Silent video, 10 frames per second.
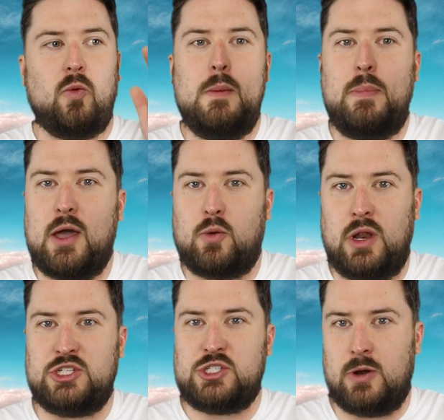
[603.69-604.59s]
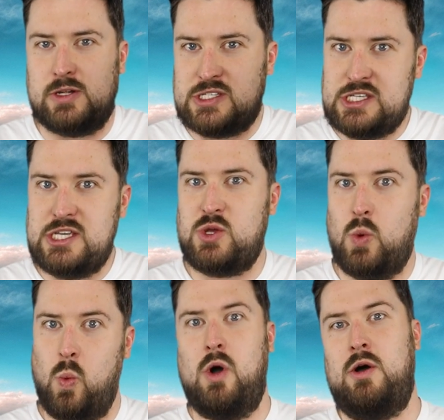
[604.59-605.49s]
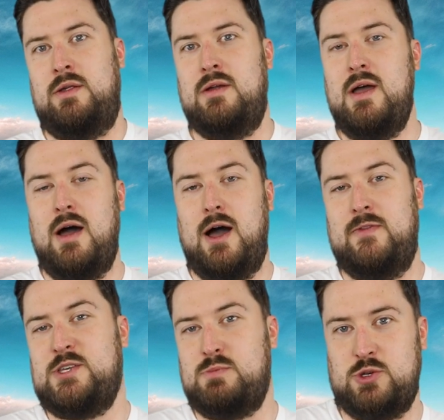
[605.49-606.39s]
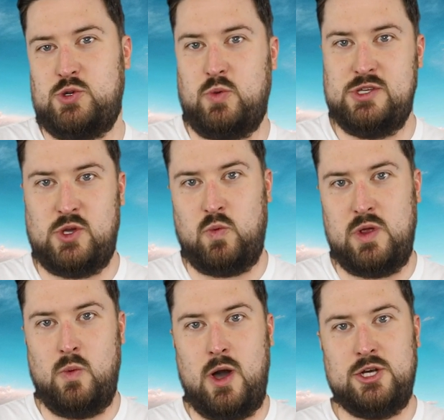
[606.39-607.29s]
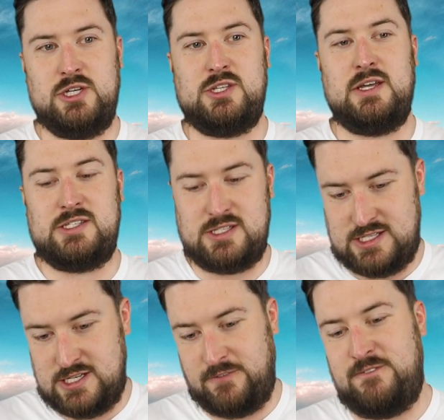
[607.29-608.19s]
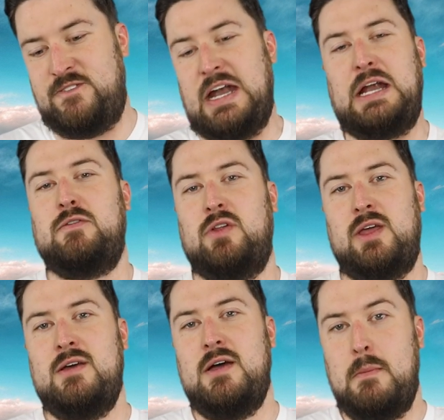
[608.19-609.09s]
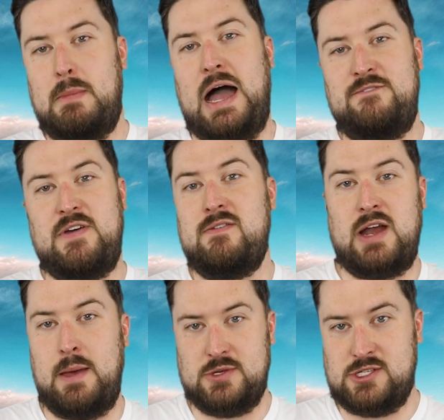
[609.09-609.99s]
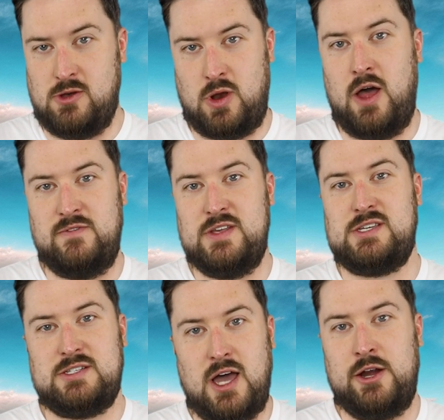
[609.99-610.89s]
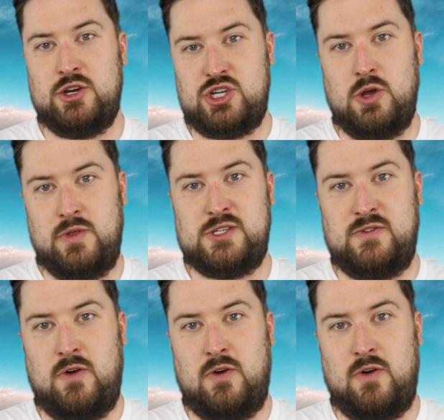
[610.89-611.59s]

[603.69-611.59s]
the way back when I started season one on this most recent rewatch. It's definitively my favorite episode of this entire show thus